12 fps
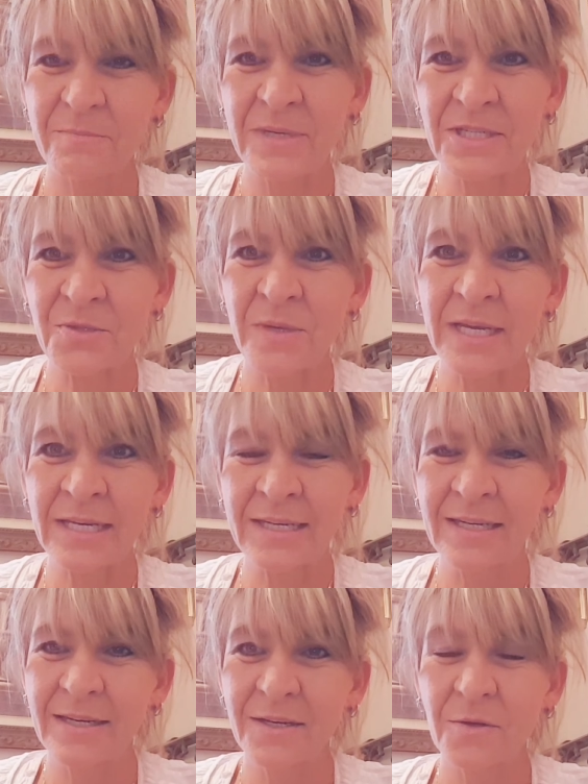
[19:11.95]

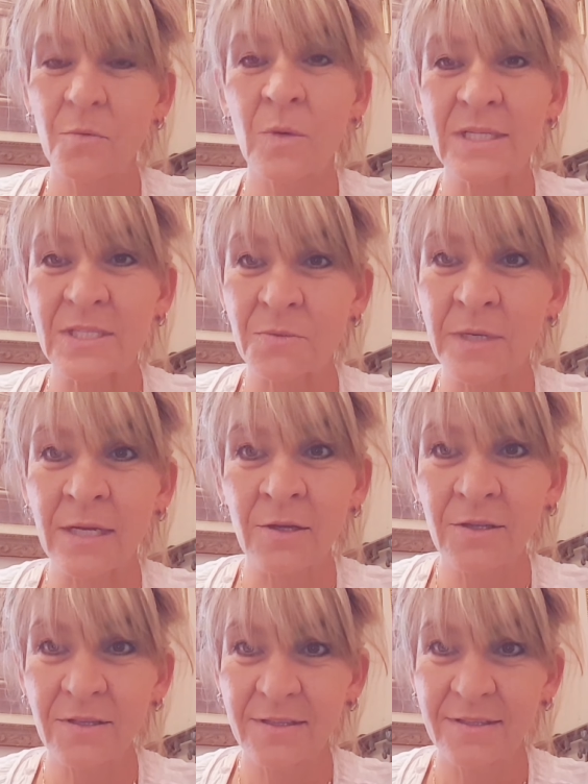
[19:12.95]
between what's
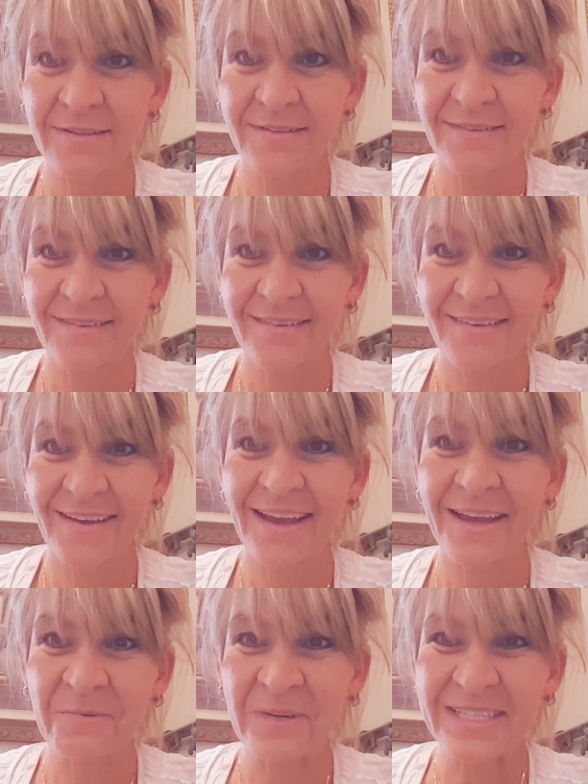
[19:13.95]
real
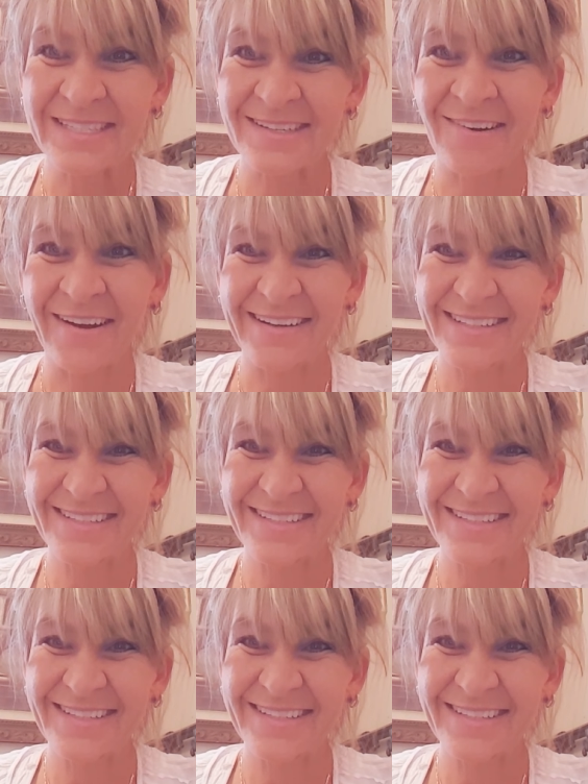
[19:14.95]
and what's not.